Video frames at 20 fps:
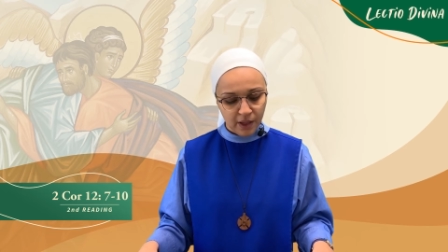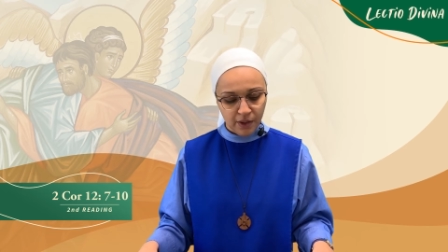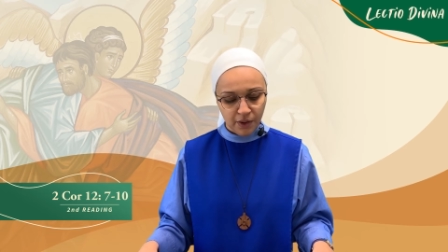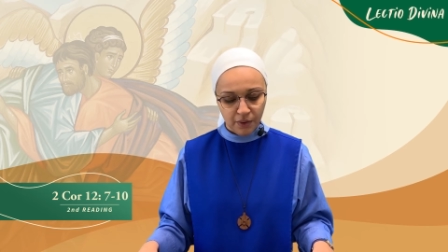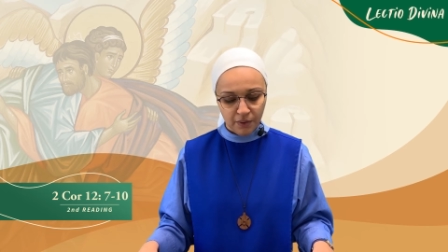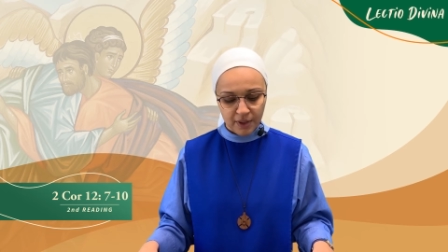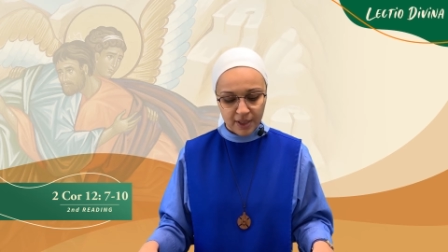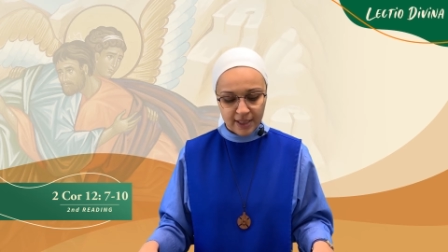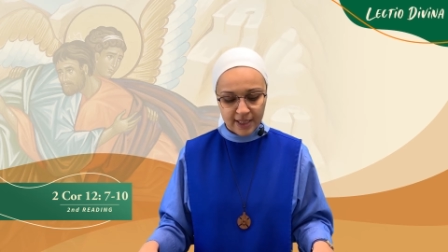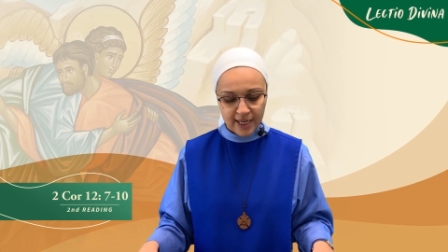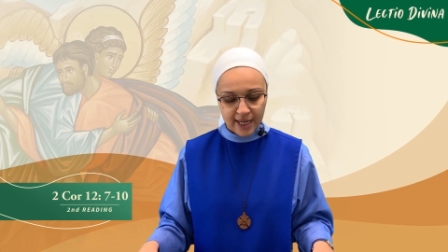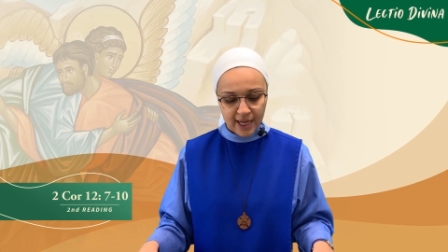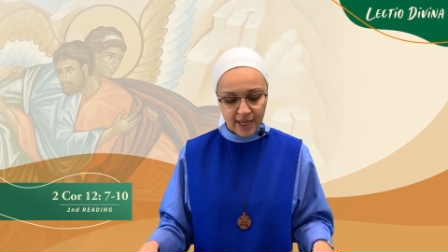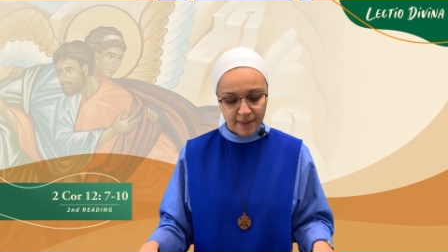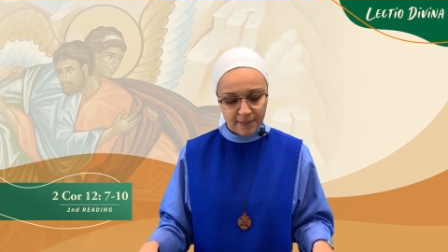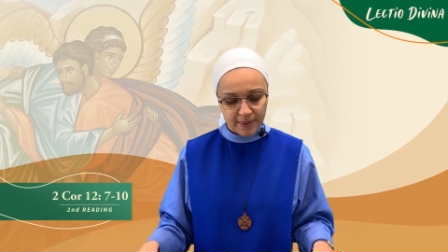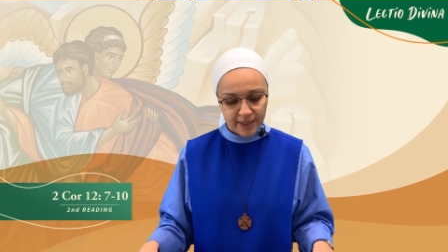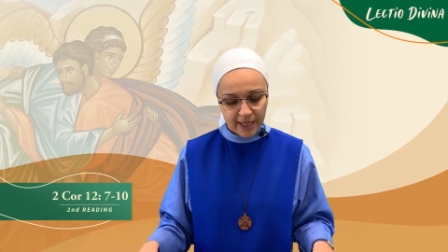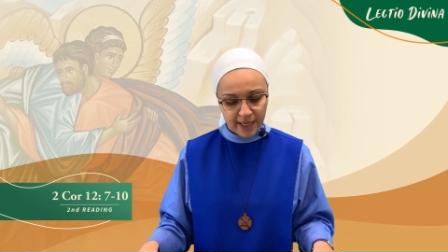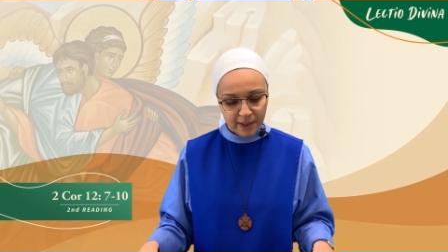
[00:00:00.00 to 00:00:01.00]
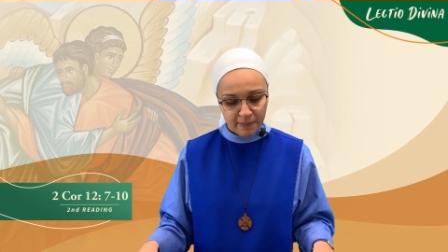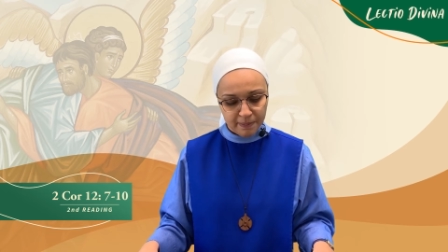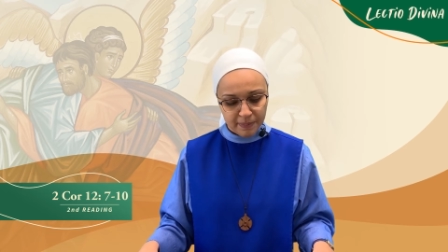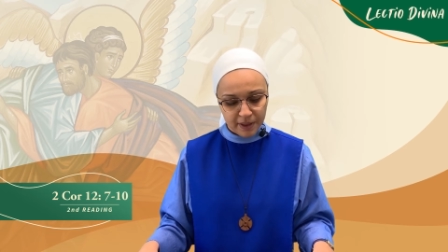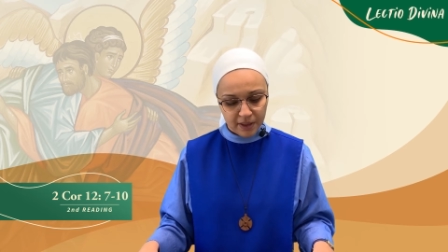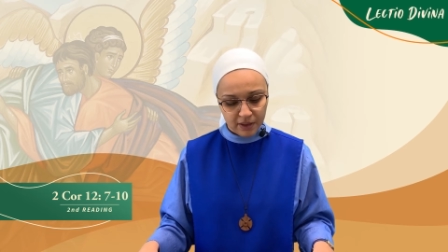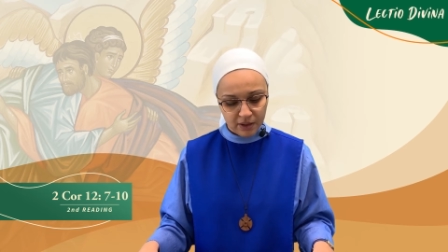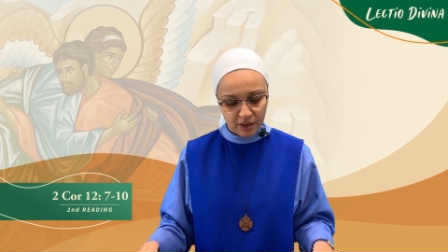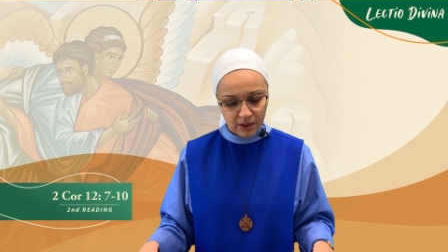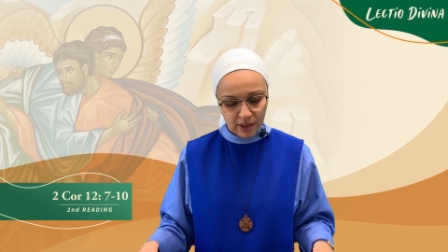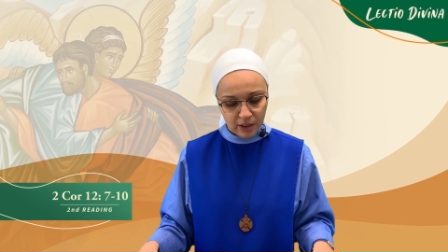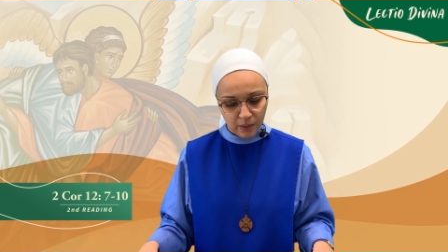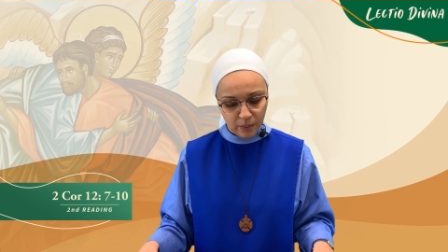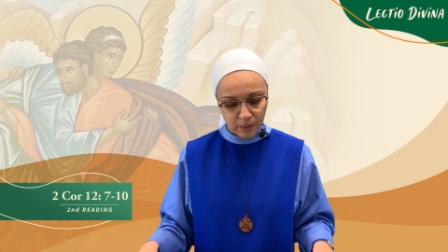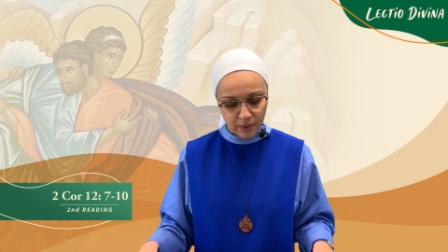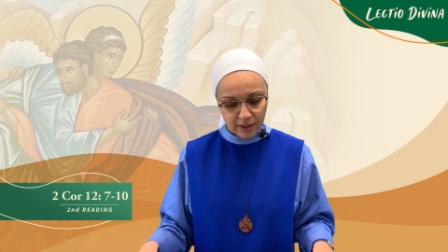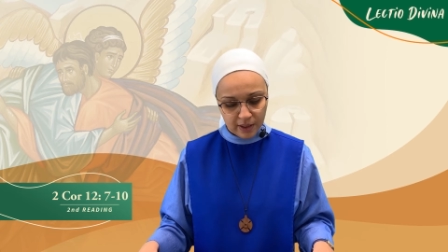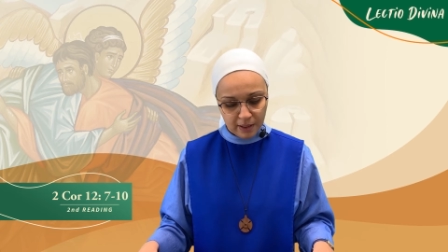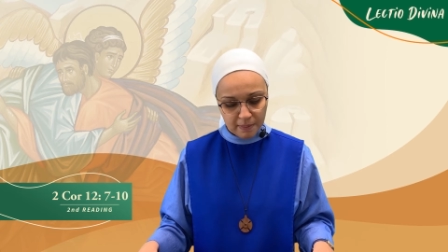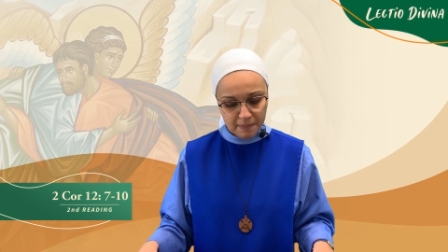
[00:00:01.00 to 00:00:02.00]
Three times I appealed to the
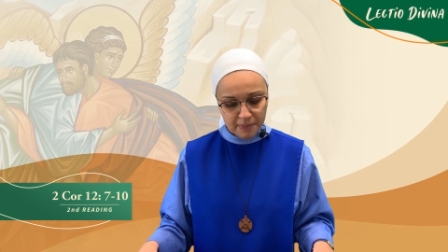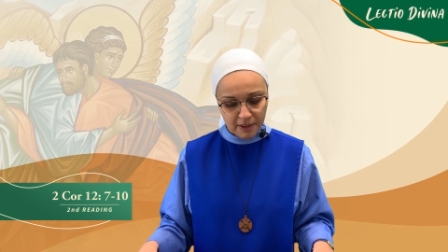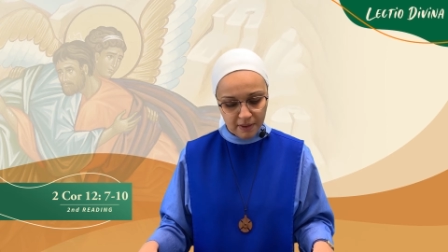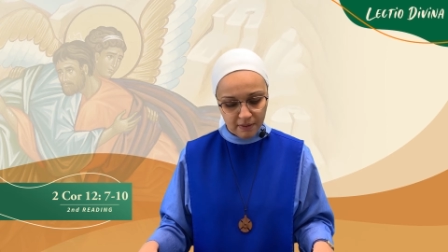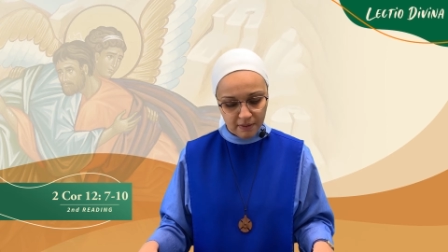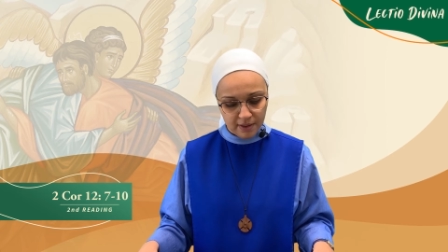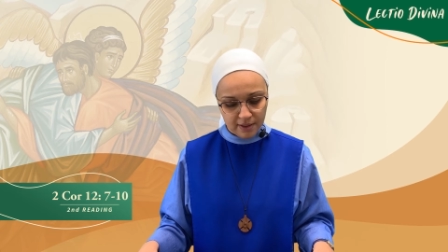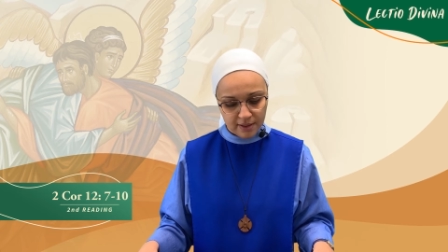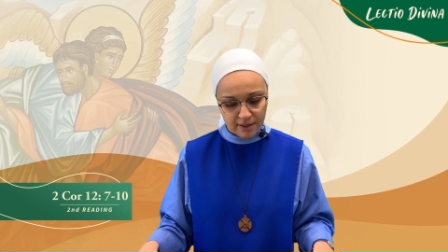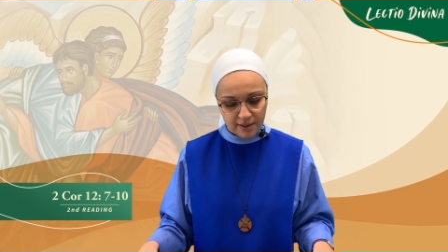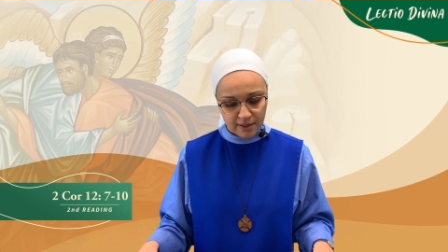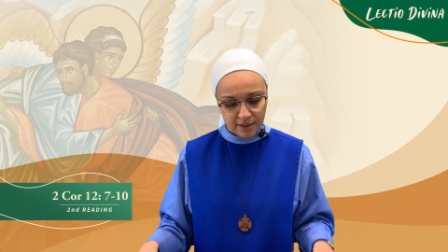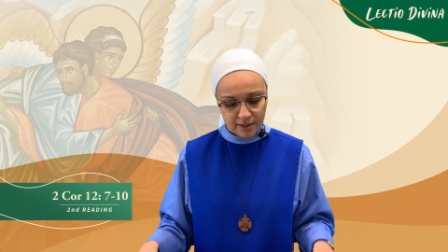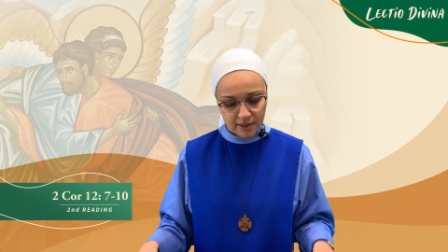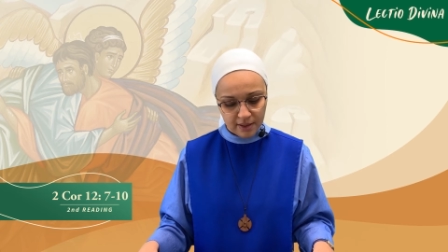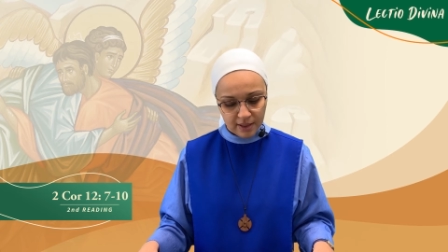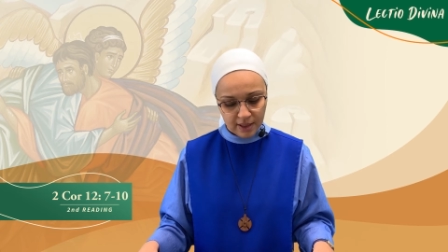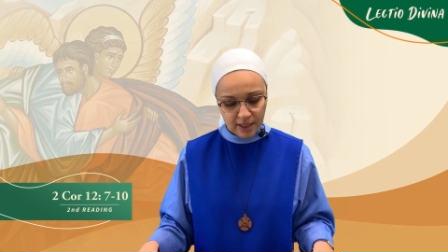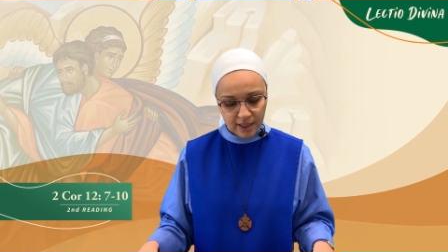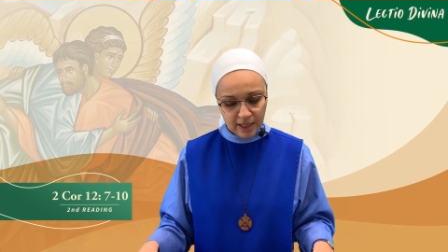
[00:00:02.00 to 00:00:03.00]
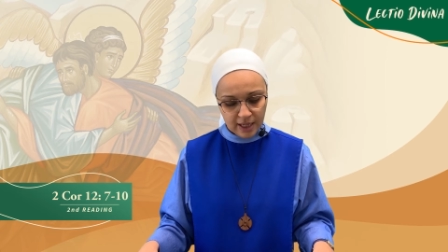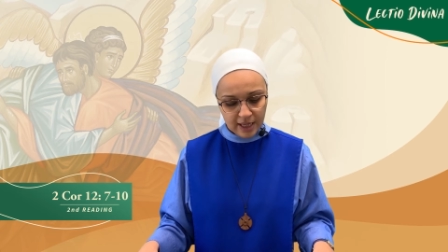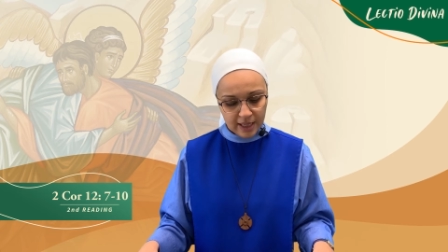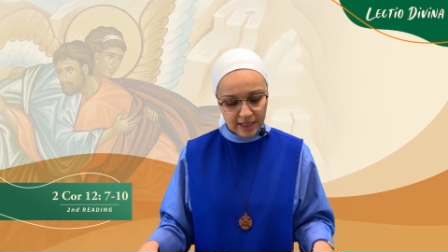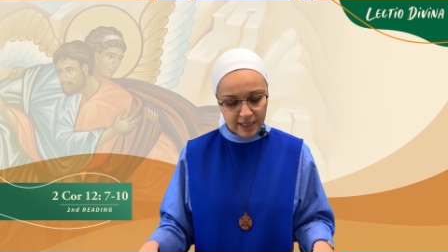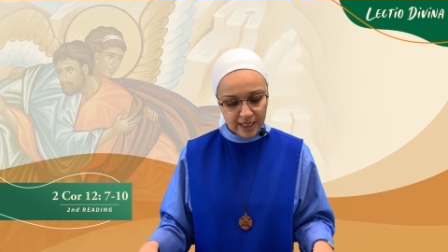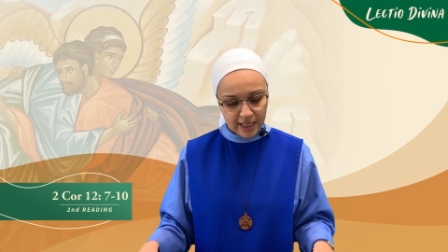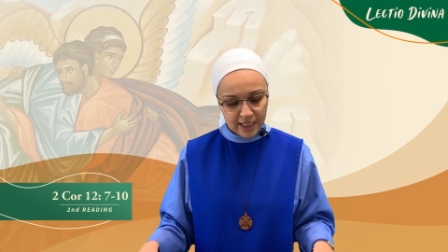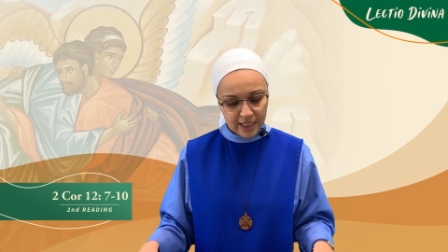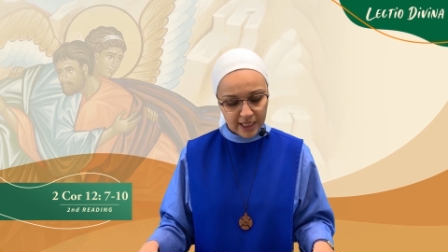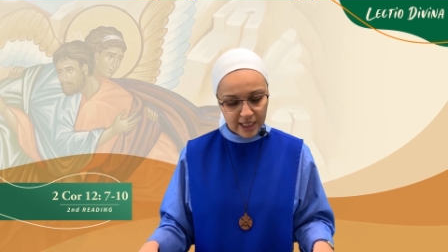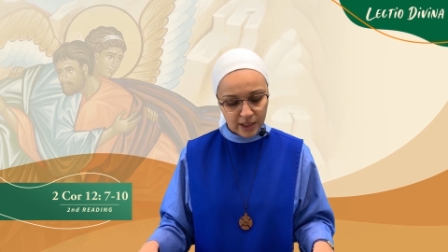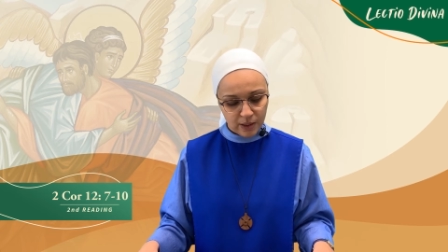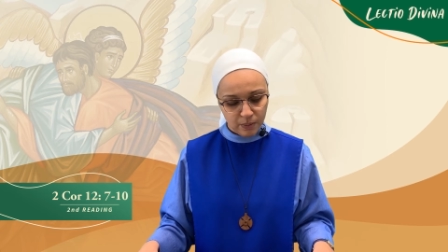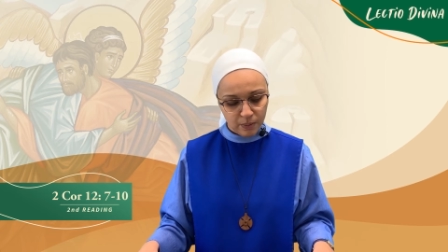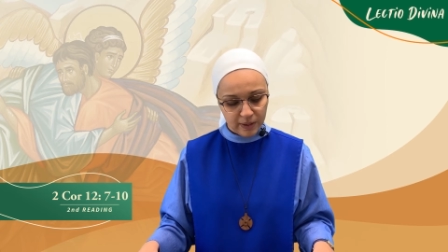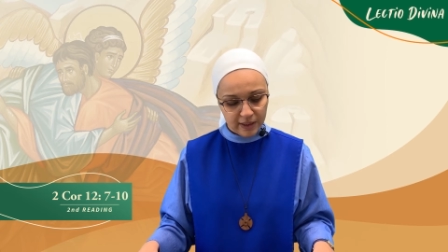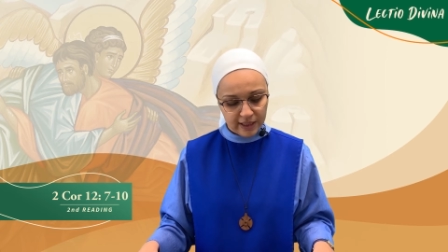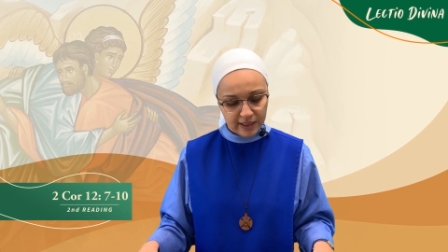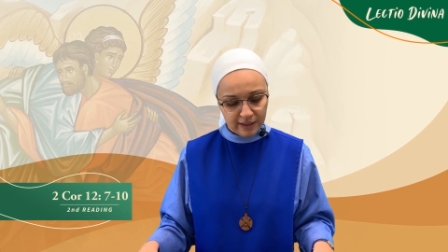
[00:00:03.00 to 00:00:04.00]
Lord about this, that it
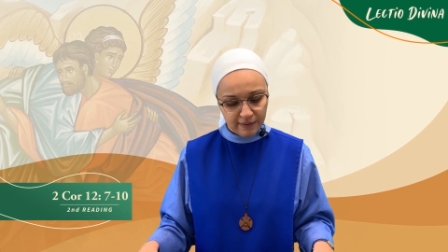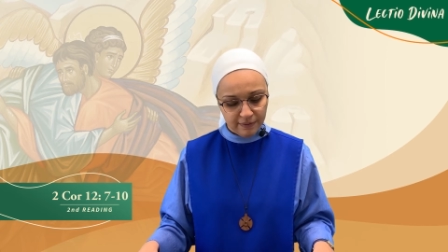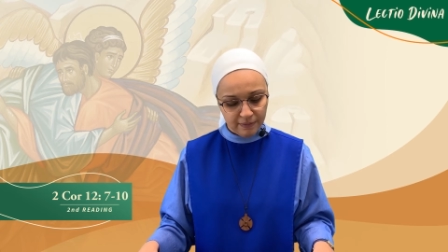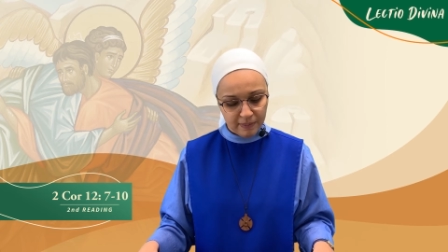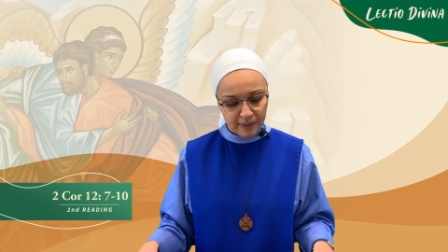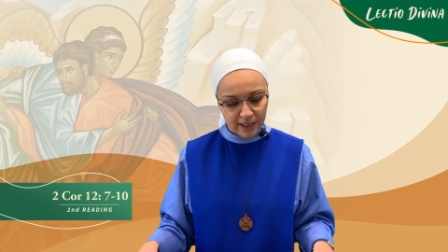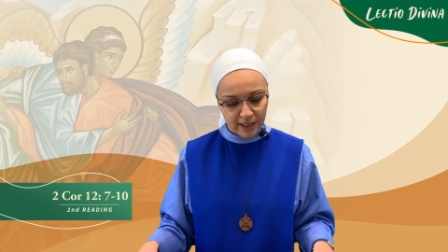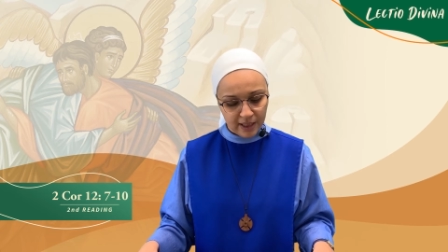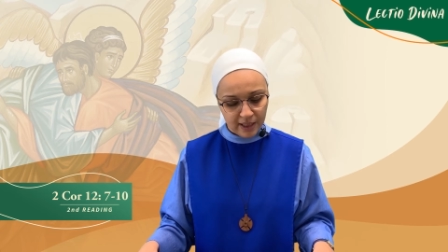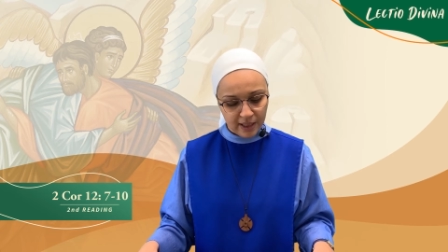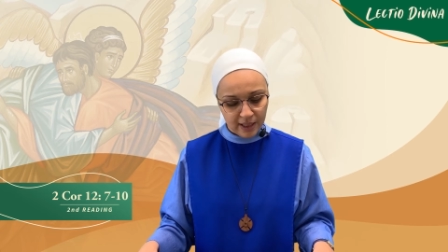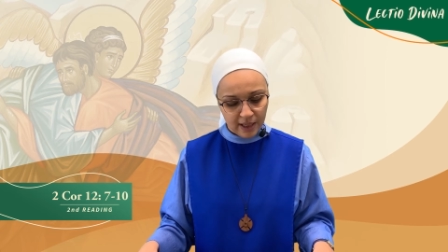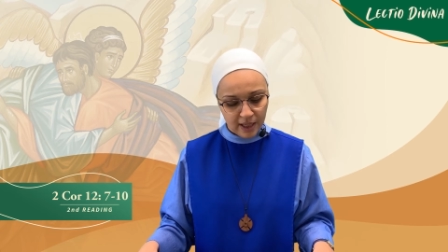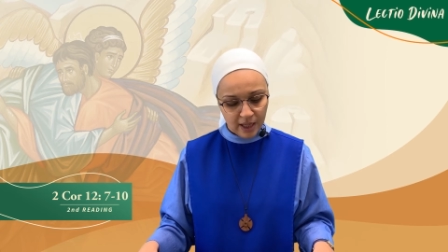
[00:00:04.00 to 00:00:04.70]
would leave me.